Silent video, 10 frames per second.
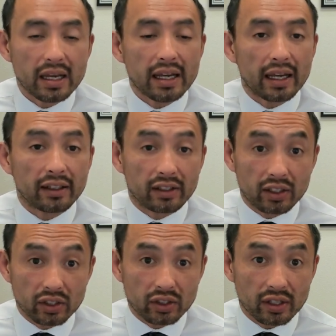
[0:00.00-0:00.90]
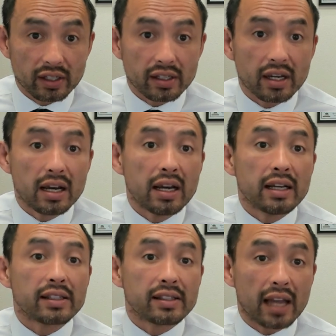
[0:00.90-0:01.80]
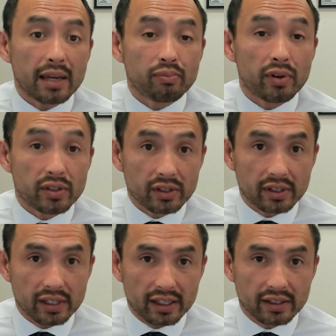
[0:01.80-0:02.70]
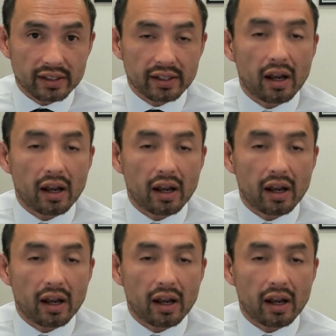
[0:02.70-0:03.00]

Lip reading: In addition to this, state prison sentences